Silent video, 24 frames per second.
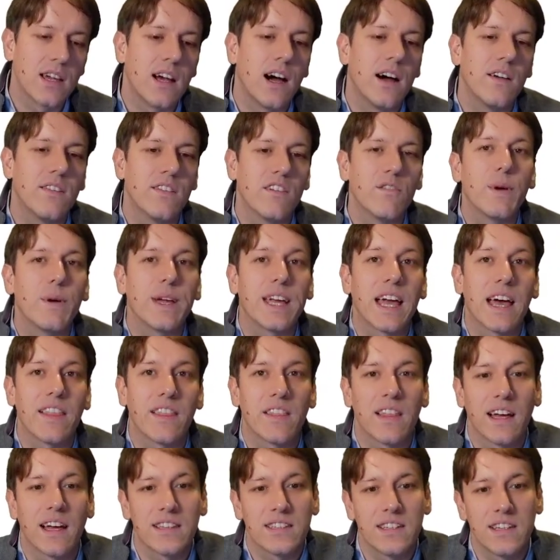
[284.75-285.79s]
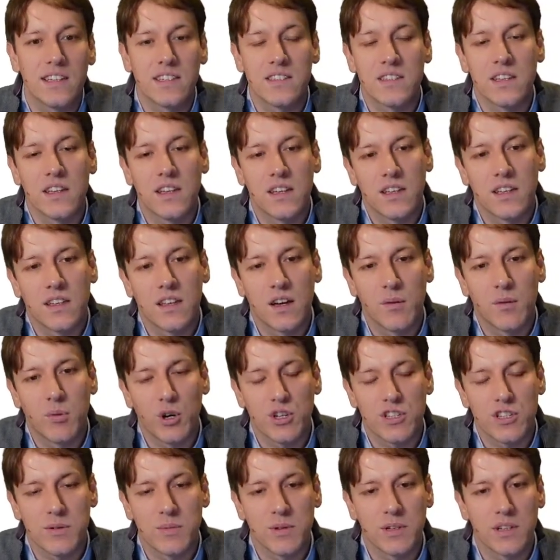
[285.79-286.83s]
and then we get that that is a
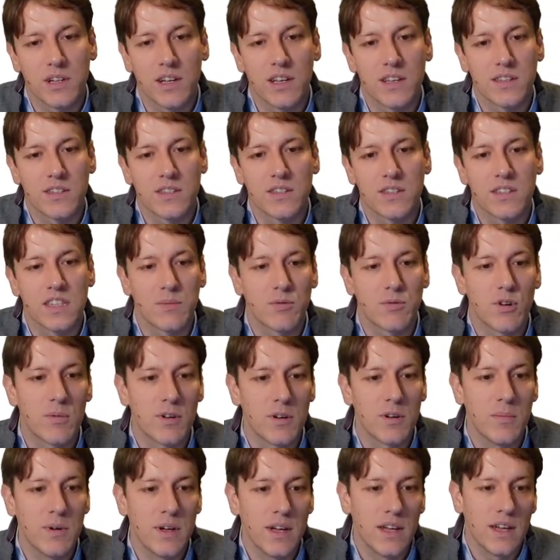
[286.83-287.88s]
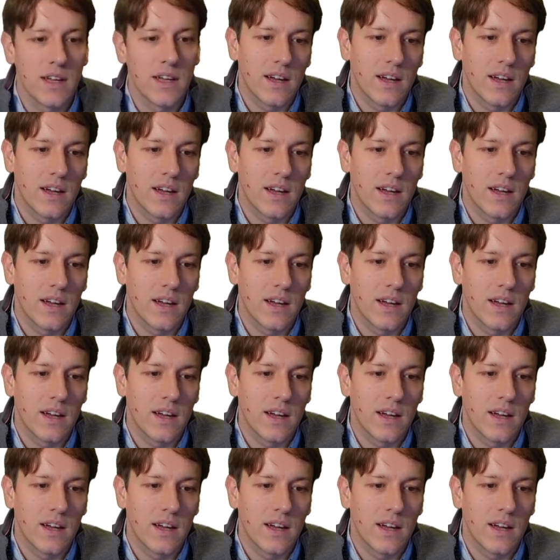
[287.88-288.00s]
possible answer to this problem.